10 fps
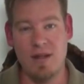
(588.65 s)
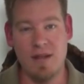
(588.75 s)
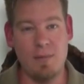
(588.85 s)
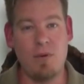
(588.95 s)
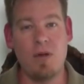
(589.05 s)

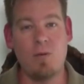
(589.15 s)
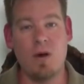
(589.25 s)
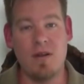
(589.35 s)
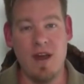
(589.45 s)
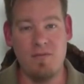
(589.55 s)
that point
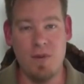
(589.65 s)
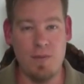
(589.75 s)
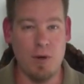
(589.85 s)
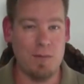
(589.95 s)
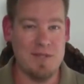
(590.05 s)
where enough
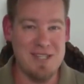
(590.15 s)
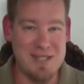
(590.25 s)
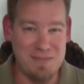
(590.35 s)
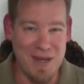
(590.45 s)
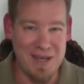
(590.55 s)
people are
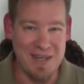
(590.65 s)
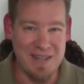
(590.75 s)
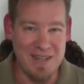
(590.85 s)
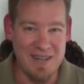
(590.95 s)
participating